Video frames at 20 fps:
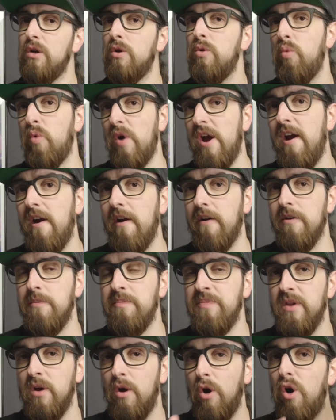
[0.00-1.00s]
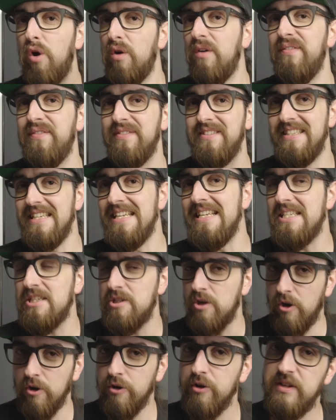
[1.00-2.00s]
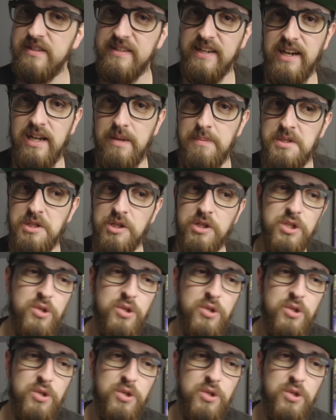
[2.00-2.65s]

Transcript: aware of these archetypes,